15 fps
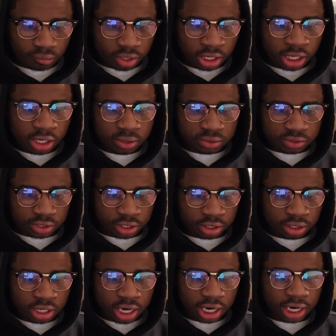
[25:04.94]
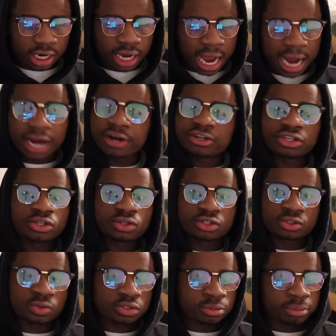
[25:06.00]
he goes there. I already knew
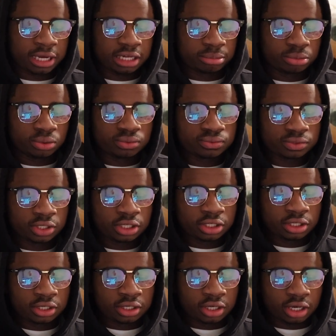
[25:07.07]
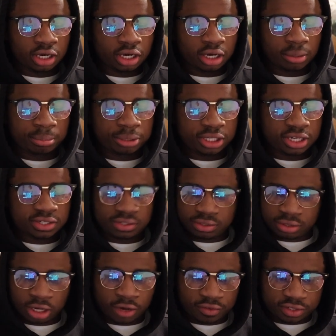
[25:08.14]
this was a bad move because
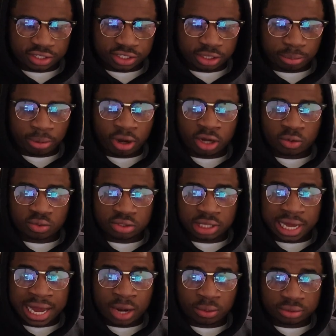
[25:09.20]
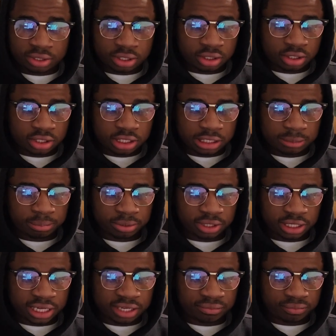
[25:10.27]
obviously the pawn was not out. He put
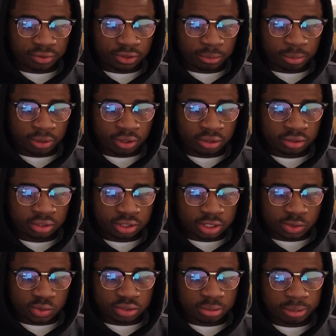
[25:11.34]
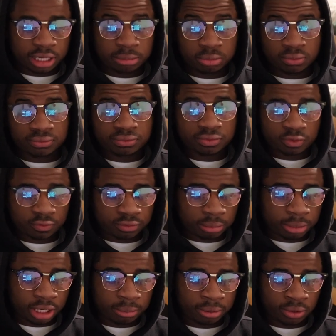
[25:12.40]
the knight in front of the pawn. This was a bad move for
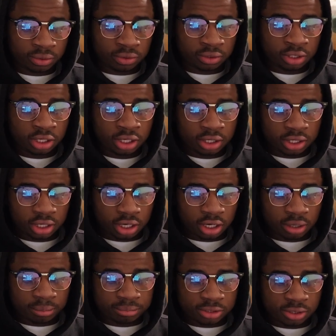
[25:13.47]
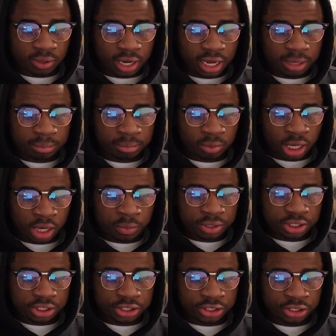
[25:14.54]
my opponent. So I
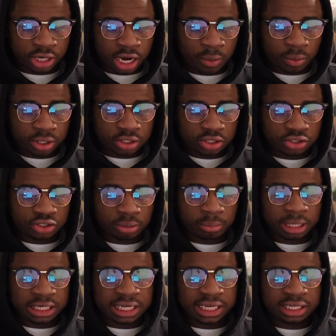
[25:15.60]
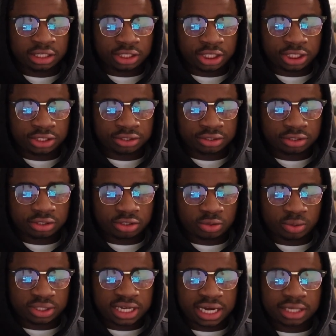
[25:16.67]
went here. I wanted to jump my knight in here
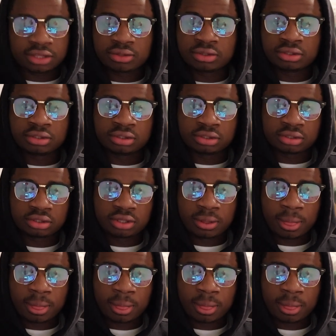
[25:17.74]
to attack the